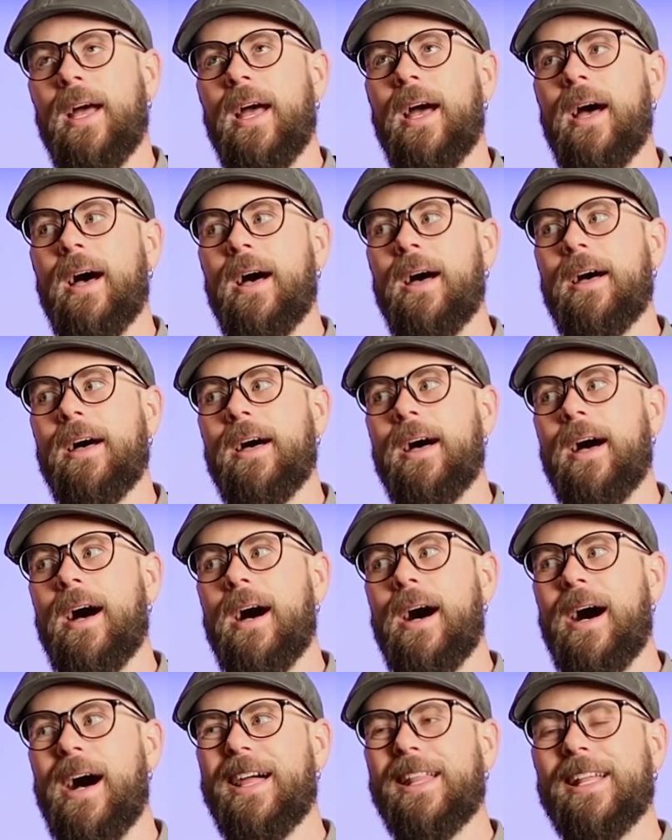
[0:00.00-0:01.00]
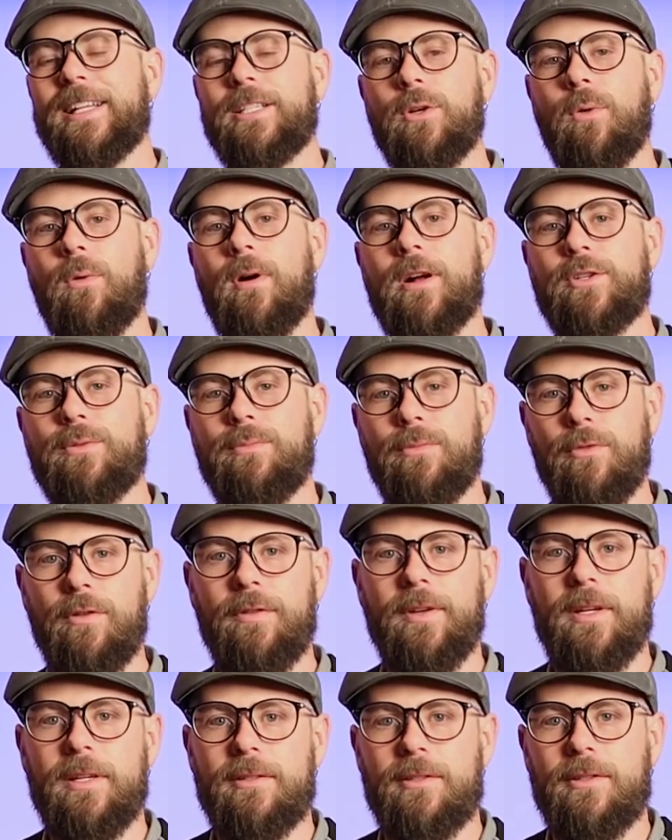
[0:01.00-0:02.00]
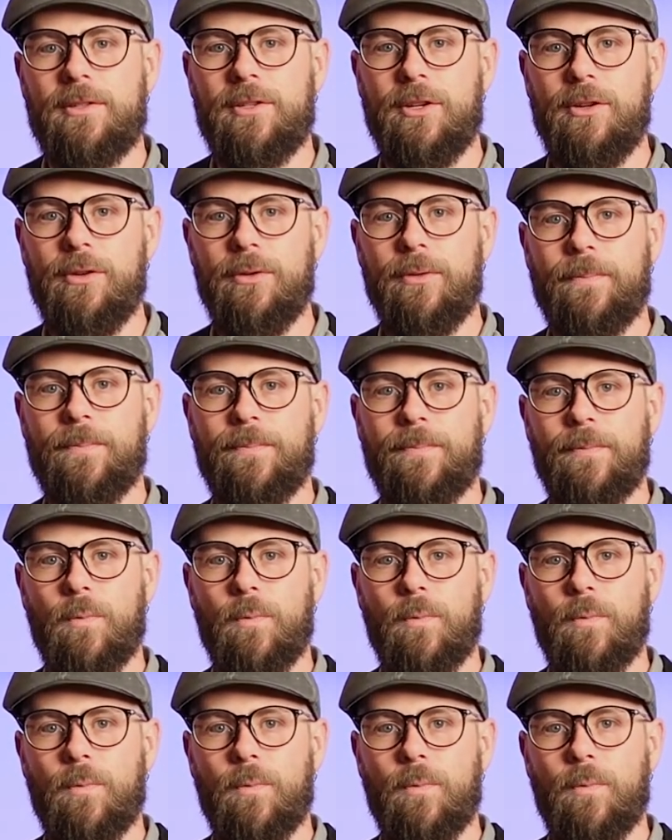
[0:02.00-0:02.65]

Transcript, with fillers: Uh, I like to watch movies too.